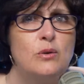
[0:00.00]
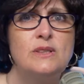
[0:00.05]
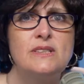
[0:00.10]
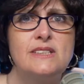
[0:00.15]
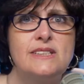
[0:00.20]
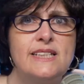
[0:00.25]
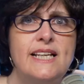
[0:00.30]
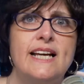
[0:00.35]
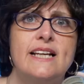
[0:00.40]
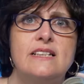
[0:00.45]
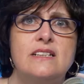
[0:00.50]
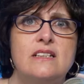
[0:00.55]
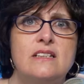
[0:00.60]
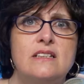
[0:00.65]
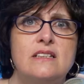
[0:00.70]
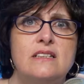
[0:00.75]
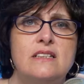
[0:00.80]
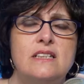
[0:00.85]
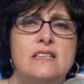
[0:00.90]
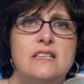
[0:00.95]
is Daniel?
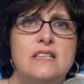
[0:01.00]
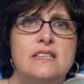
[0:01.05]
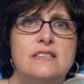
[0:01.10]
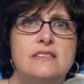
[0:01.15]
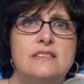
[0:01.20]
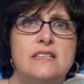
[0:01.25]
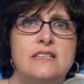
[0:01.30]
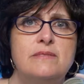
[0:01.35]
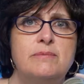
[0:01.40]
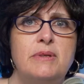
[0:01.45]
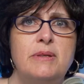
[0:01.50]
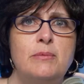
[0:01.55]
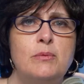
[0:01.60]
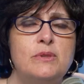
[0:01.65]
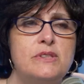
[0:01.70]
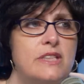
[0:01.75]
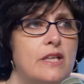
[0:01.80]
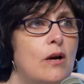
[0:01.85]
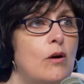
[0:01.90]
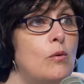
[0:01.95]
And people
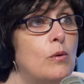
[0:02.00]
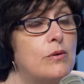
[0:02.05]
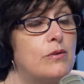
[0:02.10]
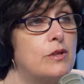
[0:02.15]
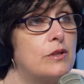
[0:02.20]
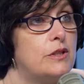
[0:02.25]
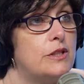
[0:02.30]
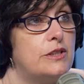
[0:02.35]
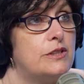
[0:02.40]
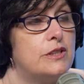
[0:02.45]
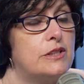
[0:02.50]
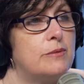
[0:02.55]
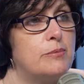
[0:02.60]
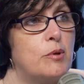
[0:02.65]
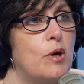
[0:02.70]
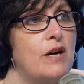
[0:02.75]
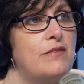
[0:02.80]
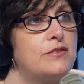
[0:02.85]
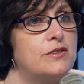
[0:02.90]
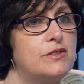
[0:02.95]
would say, he did a
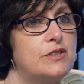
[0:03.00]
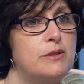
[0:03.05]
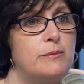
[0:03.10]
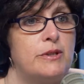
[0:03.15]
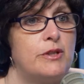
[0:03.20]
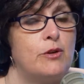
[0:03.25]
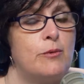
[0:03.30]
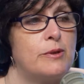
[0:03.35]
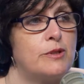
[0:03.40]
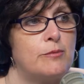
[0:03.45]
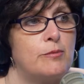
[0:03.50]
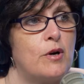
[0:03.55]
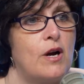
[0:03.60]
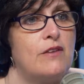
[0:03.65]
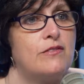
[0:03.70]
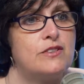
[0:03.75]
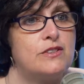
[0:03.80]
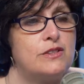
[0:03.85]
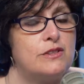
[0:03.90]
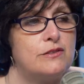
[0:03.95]
prophecy. We know about the
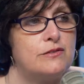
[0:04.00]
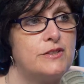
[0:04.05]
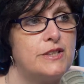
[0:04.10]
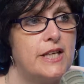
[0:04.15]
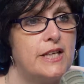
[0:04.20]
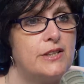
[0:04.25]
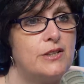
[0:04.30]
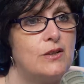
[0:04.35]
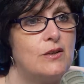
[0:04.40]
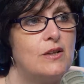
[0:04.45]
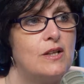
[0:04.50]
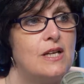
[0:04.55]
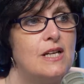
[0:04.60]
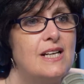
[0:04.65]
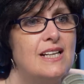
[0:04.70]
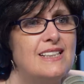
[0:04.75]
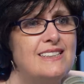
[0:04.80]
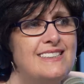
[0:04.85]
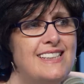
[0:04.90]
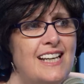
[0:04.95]
prophecies of Daniel.
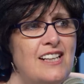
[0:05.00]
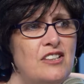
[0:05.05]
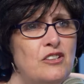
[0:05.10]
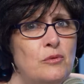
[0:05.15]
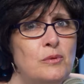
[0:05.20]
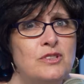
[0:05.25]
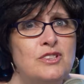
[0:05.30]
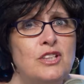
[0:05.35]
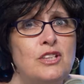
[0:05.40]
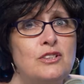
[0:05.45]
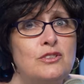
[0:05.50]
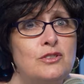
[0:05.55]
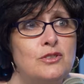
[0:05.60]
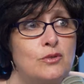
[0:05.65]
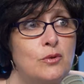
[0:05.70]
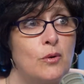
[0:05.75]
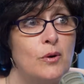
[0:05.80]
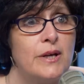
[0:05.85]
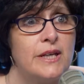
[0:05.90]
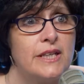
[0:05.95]
Daniel was a
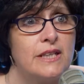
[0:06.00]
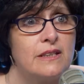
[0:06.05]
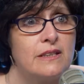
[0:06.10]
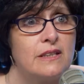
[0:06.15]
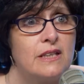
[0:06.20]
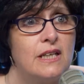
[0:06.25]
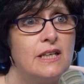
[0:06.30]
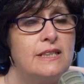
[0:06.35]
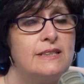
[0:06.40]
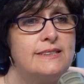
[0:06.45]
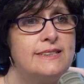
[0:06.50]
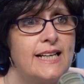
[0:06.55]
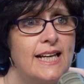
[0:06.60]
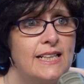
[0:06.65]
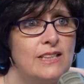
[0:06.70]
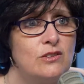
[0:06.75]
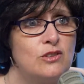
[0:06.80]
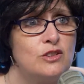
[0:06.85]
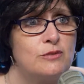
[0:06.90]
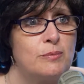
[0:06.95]
historian.
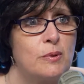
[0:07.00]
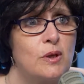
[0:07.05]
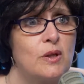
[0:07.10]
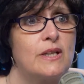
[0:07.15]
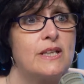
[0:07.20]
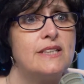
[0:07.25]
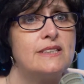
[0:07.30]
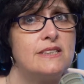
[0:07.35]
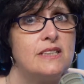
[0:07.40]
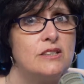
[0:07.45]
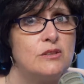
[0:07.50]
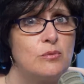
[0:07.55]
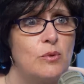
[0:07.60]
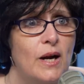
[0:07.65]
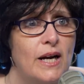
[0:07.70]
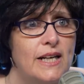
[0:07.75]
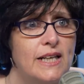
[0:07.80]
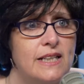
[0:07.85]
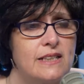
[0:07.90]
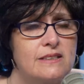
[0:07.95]
Daniel's book is in the
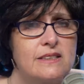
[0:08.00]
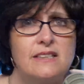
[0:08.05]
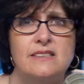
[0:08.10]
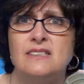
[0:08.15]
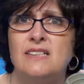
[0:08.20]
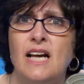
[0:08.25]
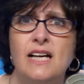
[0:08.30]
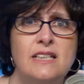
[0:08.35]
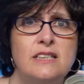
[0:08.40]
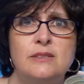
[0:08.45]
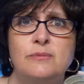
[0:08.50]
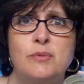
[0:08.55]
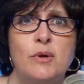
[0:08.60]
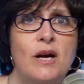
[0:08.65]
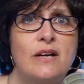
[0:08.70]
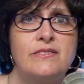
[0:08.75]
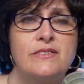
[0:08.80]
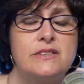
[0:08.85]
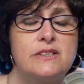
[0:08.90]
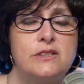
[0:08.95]
writings. It's not in the
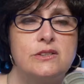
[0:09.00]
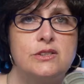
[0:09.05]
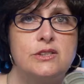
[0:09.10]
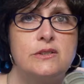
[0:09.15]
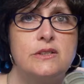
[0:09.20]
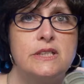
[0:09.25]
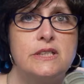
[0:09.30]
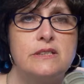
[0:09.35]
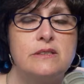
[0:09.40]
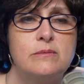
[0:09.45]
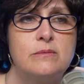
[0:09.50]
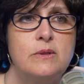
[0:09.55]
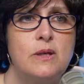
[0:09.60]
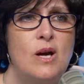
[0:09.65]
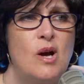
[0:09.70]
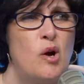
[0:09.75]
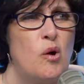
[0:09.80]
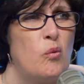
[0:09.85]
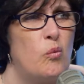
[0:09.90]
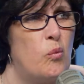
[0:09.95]
prophets in Judaism.
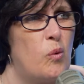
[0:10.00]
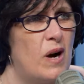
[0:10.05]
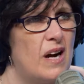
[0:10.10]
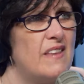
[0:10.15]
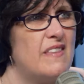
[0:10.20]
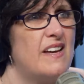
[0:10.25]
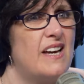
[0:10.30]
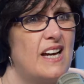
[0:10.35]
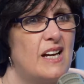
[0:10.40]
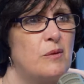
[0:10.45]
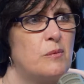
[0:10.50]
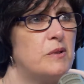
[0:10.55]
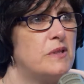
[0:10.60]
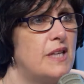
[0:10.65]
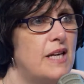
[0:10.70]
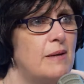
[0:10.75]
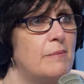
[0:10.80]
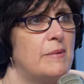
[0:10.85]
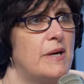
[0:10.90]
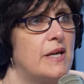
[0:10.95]
Why the heck would
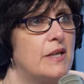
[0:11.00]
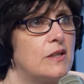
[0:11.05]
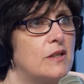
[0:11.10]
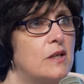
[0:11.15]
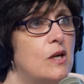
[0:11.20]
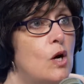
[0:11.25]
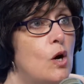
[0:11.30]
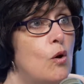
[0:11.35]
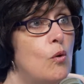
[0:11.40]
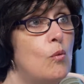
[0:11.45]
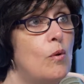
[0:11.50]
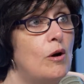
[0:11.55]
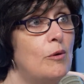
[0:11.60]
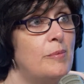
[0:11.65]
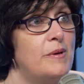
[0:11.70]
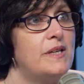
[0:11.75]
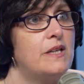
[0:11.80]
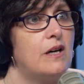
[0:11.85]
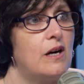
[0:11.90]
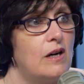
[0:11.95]
that matter? Well,
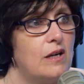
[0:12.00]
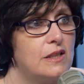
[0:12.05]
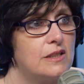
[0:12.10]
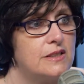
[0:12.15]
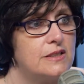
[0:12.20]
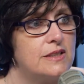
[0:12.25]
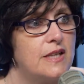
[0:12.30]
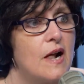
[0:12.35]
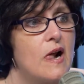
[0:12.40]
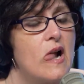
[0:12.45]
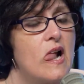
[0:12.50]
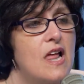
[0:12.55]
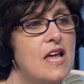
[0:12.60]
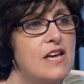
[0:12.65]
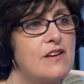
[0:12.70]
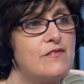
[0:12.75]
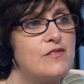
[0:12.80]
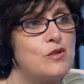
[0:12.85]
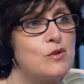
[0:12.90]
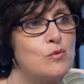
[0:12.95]
because
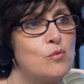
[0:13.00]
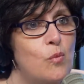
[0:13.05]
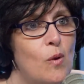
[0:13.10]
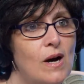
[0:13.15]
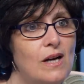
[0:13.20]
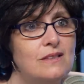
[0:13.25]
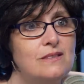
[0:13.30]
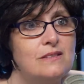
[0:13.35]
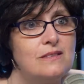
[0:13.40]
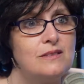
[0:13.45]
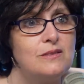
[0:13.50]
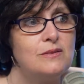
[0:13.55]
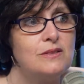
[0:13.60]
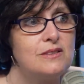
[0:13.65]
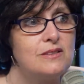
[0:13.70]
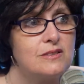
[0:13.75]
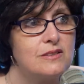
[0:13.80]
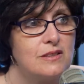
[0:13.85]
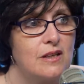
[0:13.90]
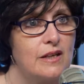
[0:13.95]
if you want to
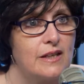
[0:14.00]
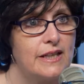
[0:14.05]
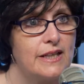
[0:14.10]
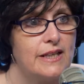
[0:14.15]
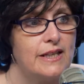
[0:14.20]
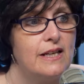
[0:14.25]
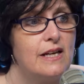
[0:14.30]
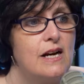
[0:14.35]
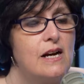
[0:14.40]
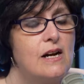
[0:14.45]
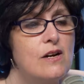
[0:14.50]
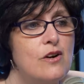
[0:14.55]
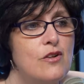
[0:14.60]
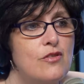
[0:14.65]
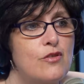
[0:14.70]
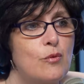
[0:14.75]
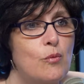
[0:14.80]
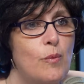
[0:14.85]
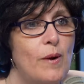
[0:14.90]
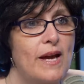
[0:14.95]
study
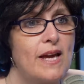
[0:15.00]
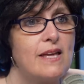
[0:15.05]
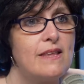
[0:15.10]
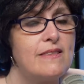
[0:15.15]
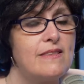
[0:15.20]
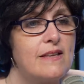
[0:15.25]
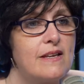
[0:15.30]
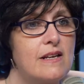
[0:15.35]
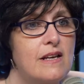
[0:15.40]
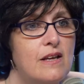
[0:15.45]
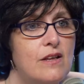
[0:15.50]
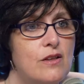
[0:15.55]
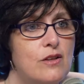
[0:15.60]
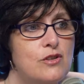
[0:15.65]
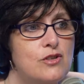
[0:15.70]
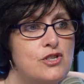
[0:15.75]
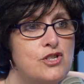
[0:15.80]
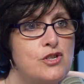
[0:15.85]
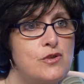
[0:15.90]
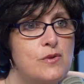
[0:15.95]
the way that
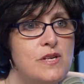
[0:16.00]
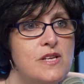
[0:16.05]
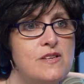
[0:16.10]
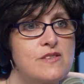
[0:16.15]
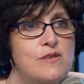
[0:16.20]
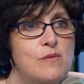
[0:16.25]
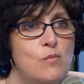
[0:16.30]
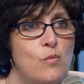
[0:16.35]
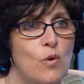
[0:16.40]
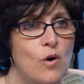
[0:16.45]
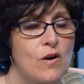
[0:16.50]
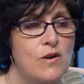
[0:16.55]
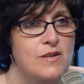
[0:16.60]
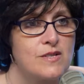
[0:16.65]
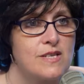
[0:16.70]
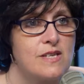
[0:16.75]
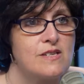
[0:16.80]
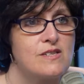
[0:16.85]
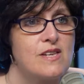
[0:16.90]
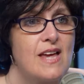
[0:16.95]
Judaism
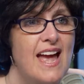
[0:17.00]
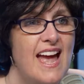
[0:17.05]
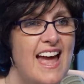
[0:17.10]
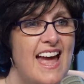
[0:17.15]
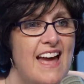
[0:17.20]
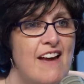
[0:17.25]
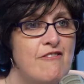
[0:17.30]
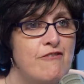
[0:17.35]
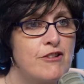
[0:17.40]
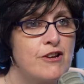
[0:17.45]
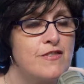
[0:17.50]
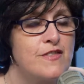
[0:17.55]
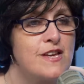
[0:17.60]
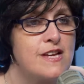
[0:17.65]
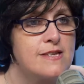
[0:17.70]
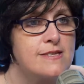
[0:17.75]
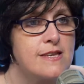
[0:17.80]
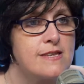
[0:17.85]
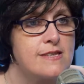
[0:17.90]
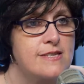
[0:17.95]
works is everything
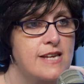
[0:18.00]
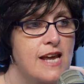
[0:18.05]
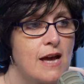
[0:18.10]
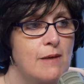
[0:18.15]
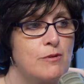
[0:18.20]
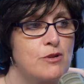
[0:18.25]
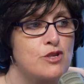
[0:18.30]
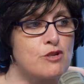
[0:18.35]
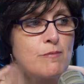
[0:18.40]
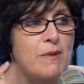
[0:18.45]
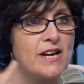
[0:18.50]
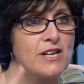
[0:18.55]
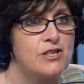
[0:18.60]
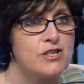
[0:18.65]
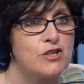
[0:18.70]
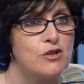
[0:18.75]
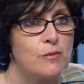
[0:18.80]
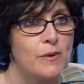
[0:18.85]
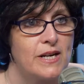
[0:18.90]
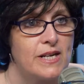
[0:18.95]
is established by
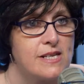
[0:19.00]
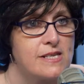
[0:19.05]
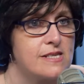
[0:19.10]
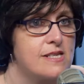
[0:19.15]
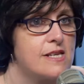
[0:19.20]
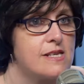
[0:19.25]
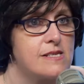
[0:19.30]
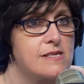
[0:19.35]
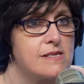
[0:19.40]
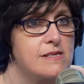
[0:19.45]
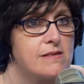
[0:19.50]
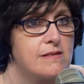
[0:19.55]
two witnesses.